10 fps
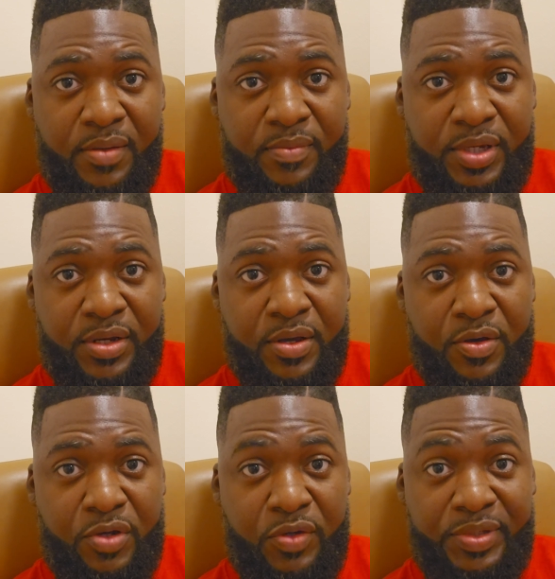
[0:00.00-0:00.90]

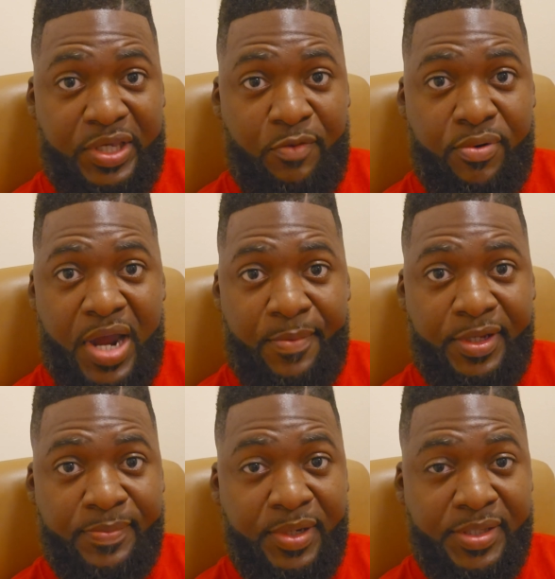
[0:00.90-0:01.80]
you sell
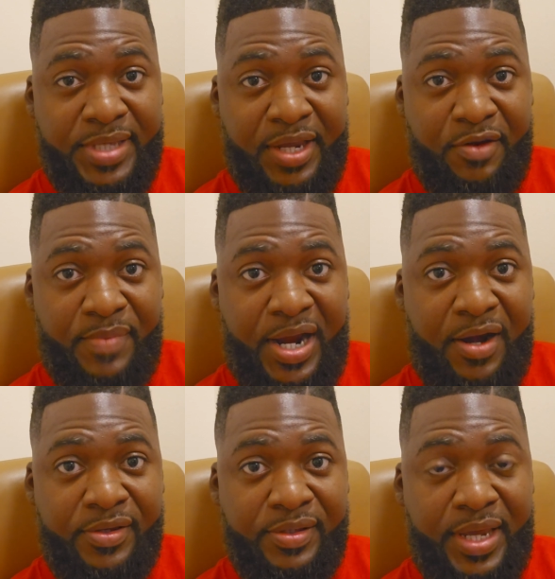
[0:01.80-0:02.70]
properties because now your
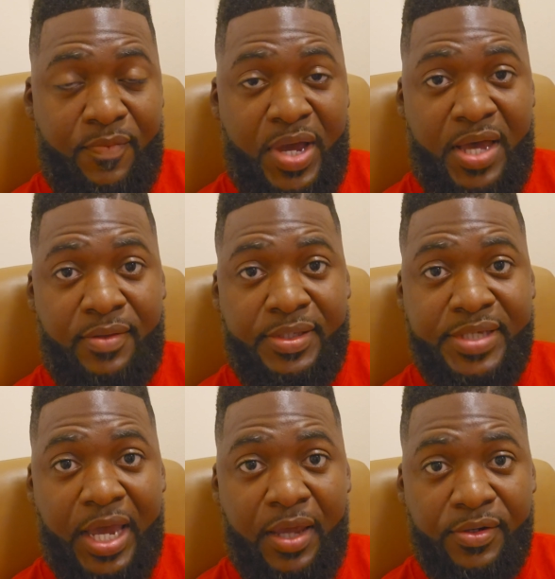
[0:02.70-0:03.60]
buyers are like, wow, this
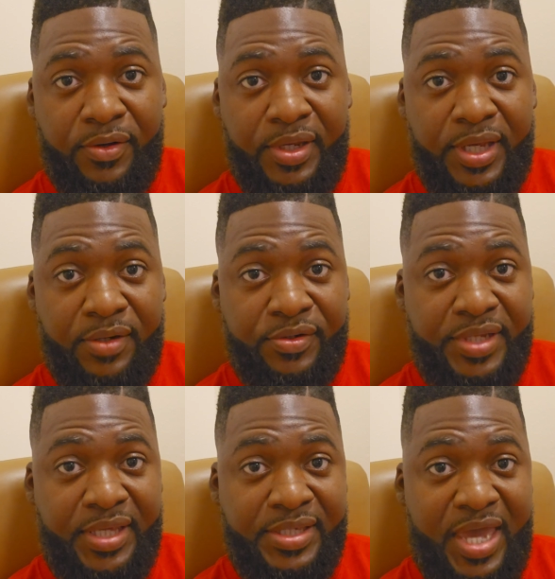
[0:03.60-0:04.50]
guy
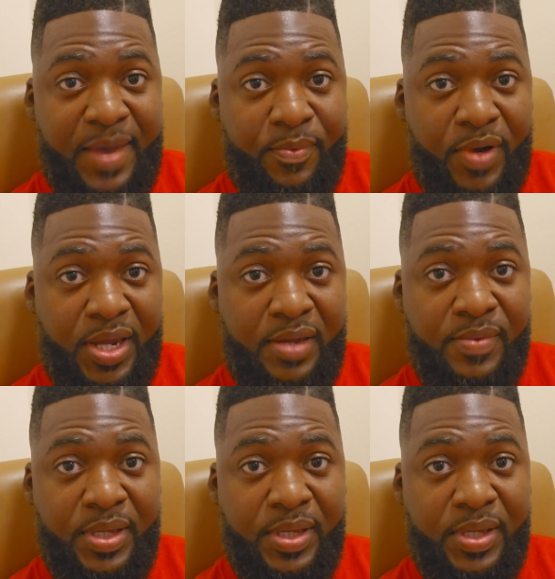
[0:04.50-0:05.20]
understands cap rate.